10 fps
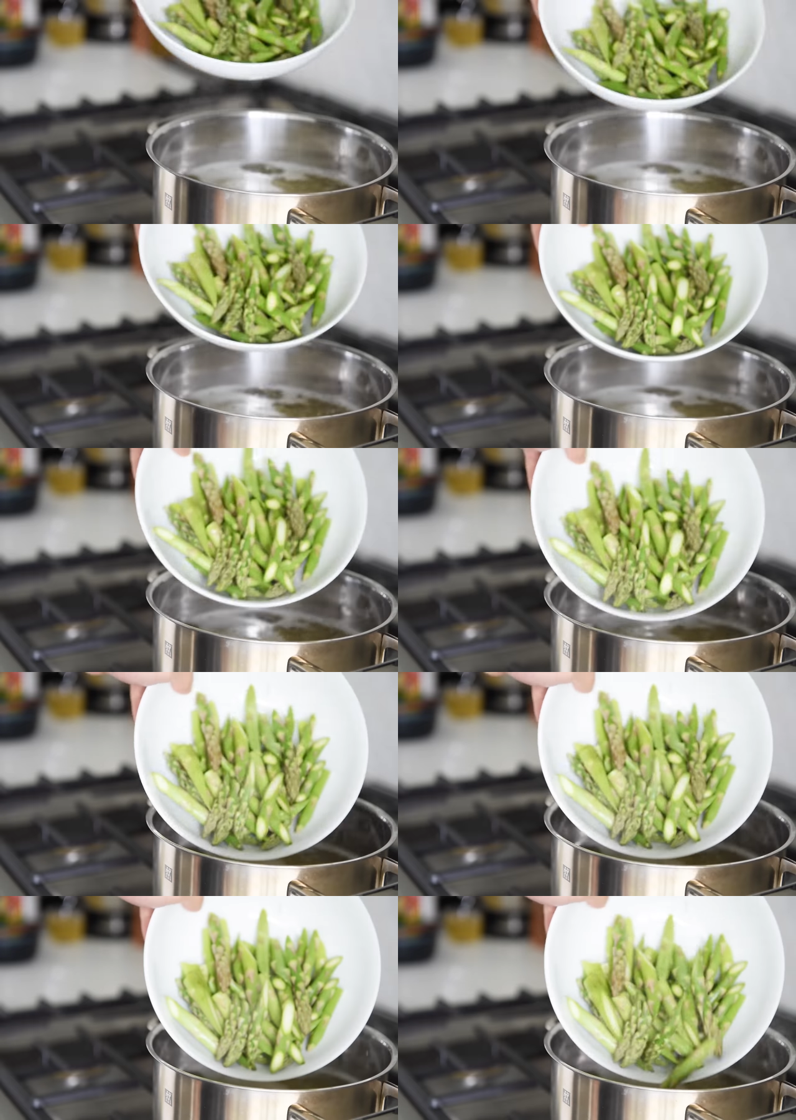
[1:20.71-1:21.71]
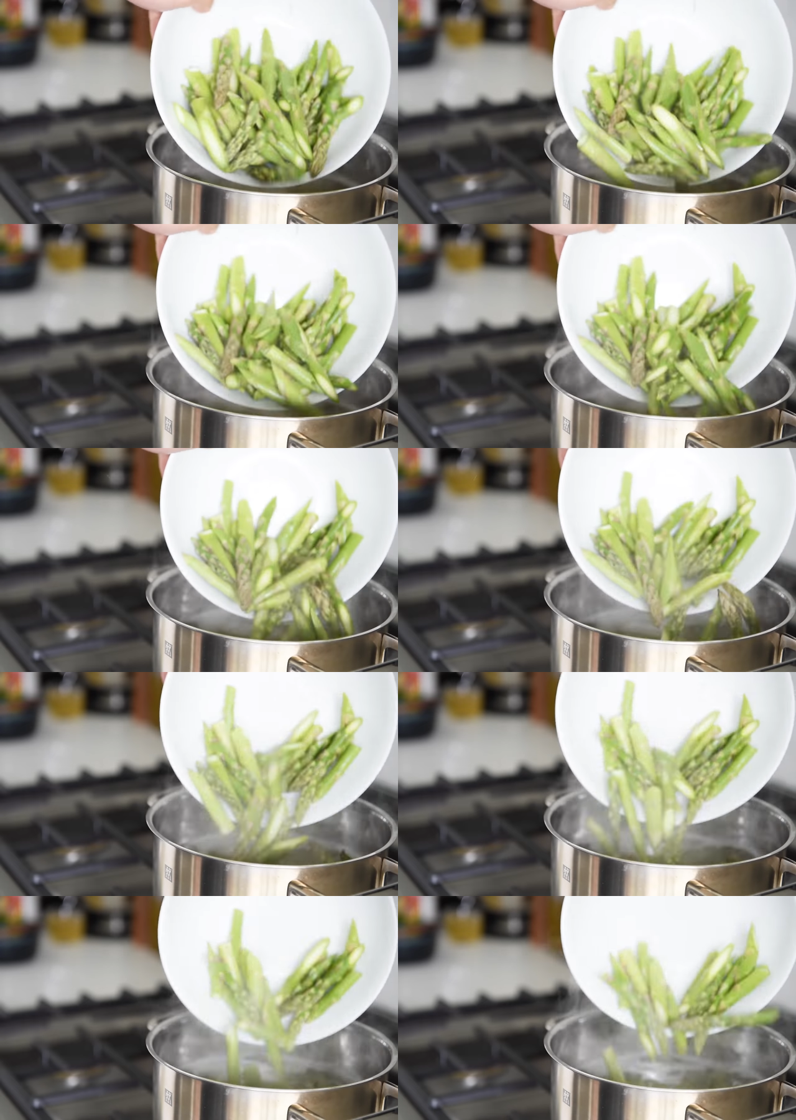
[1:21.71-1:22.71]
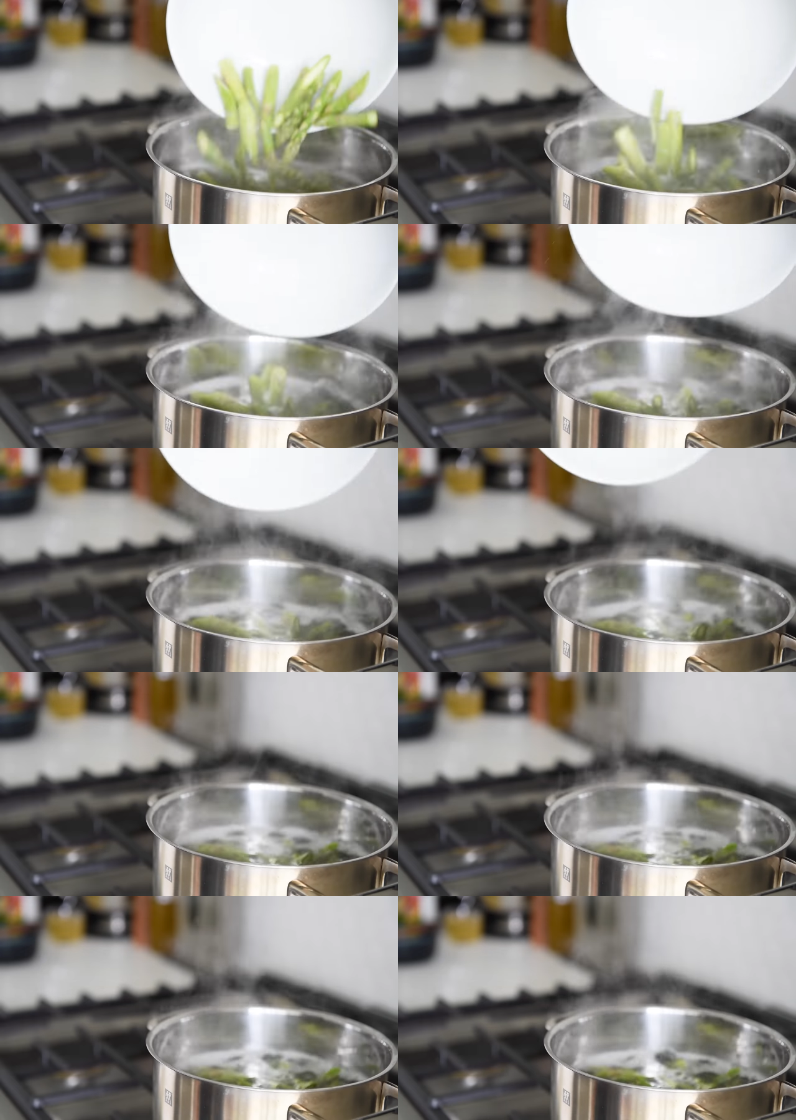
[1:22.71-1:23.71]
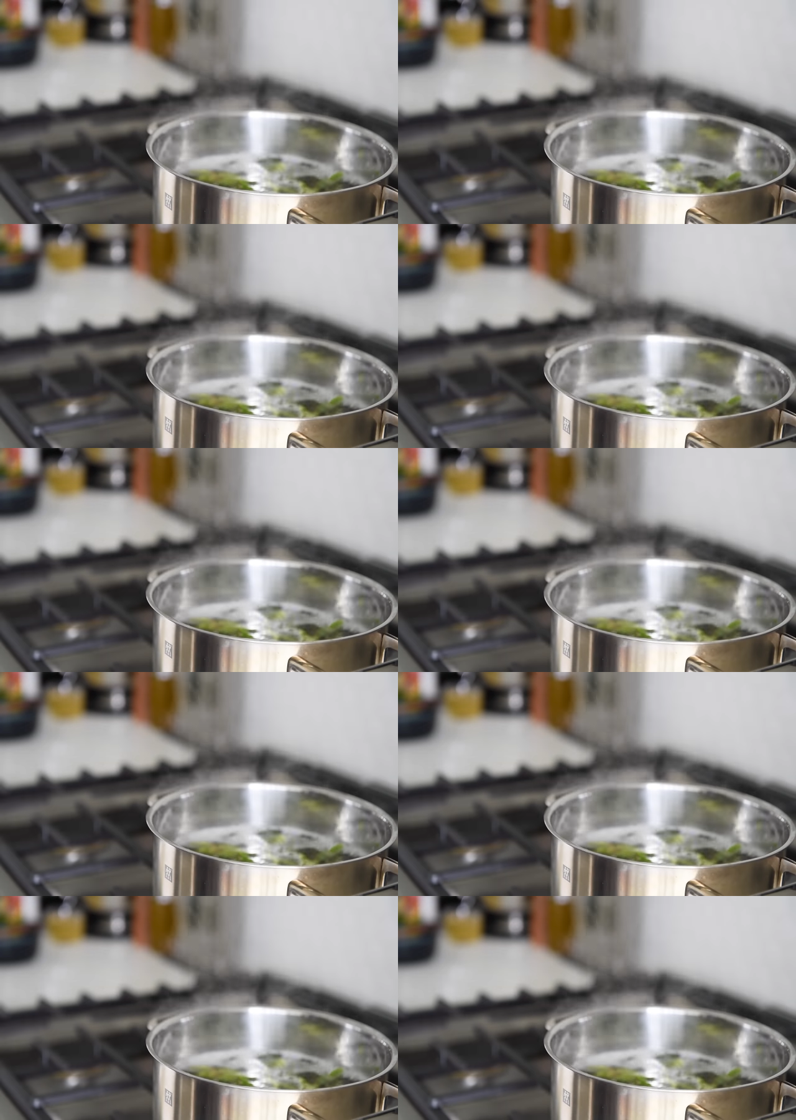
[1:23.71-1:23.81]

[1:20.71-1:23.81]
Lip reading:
Nobody's mouth can be seen.